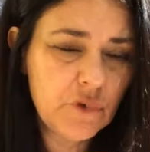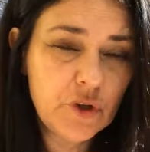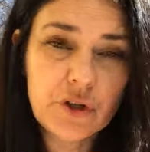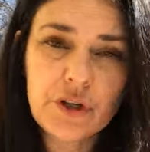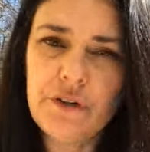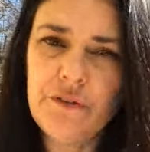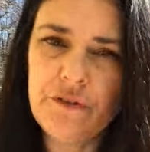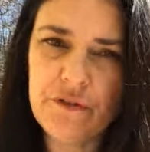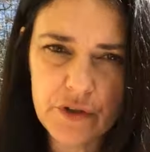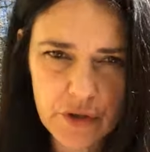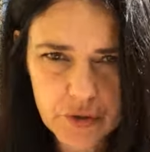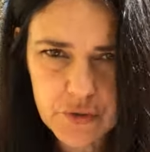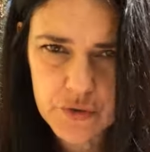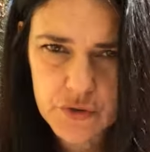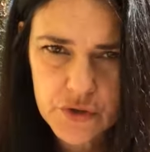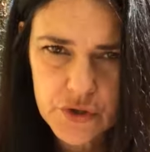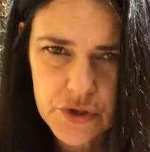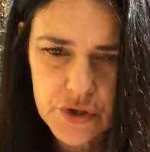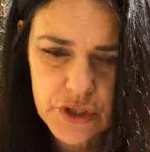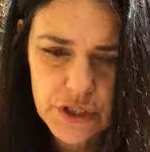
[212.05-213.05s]
You're
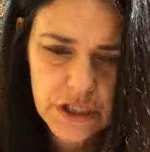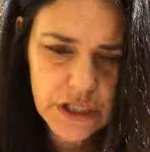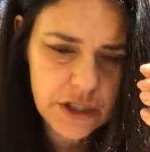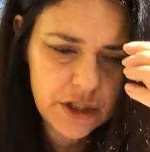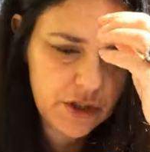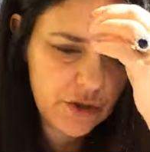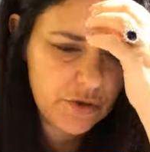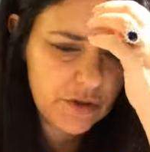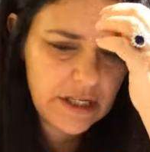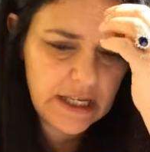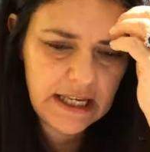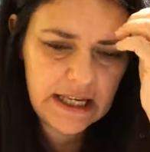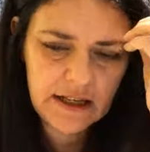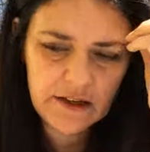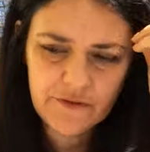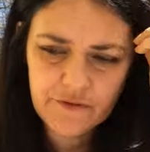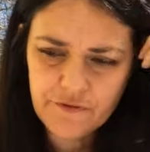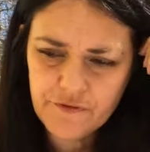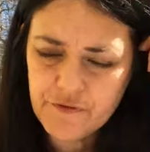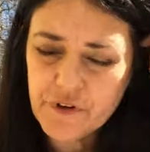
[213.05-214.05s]
confused. You
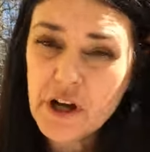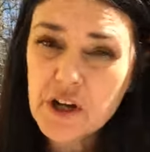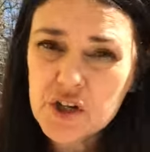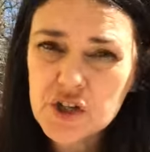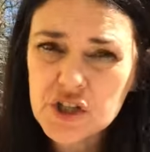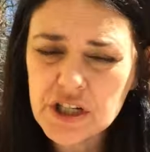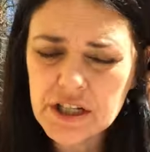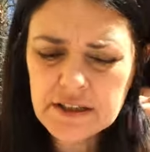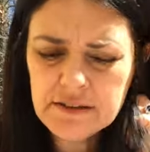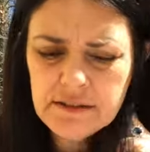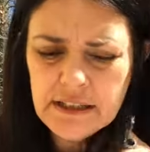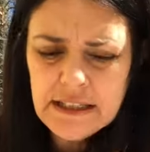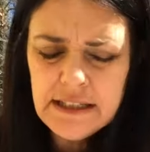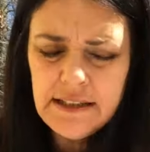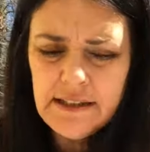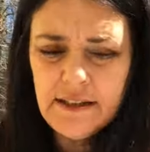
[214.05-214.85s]
can't function.